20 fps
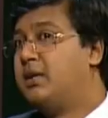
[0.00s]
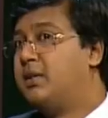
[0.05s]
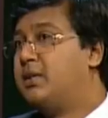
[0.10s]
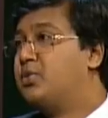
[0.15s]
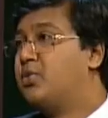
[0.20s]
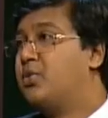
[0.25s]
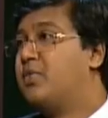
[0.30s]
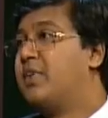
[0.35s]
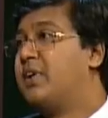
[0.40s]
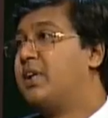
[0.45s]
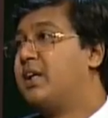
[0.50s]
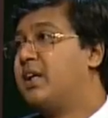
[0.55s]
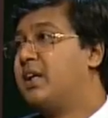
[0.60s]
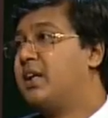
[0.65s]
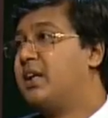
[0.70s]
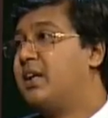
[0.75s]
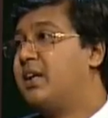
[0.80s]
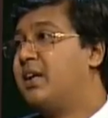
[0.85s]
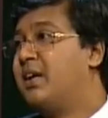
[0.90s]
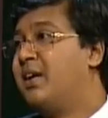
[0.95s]
is
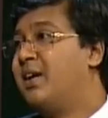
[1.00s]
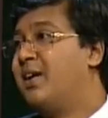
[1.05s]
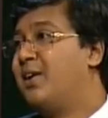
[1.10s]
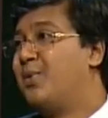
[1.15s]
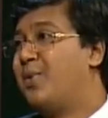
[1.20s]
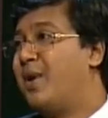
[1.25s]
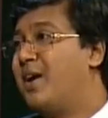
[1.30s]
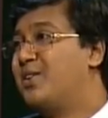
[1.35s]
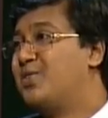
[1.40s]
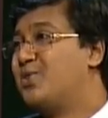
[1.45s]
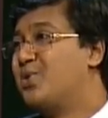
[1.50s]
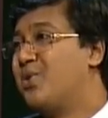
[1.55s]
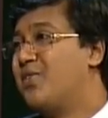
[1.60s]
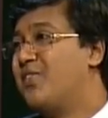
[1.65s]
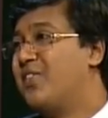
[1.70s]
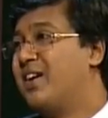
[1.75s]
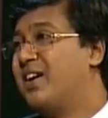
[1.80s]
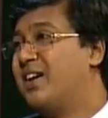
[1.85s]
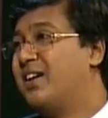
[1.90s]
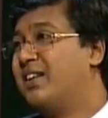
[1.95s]
overturned twice
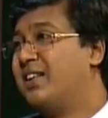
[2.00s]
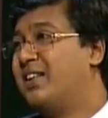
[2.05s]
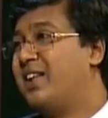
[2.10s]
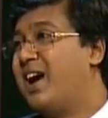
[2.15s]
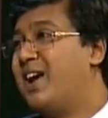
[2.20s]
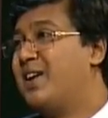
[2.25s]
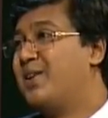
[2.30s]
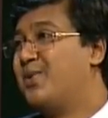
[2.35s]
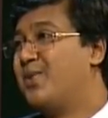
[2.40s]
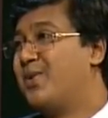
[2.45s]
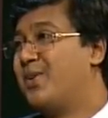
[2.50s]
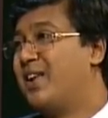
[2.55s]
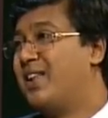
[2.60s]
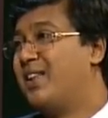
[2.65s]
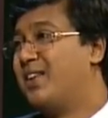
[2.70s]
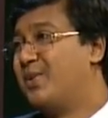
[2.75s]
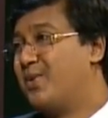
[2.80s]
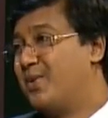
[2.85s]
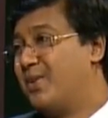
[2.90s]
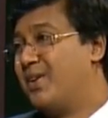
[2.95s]
over in the High Court
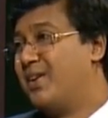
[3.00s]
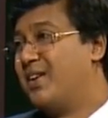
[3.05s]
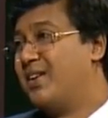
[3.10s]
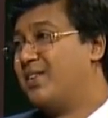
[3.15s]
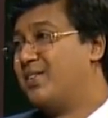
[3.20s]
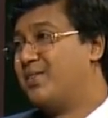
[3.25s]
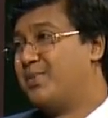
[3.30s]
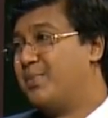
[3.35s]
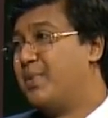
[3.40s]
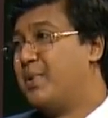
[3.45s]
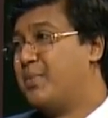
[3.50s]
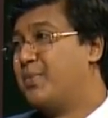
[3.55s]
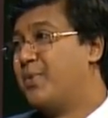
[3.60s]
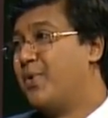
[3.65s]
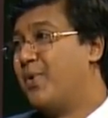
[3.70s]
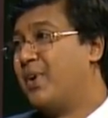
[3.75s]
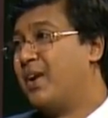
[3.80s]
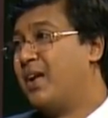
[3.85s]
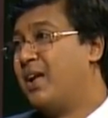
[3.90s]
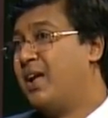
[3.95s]
and the Supreme
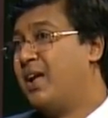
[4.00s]
Court,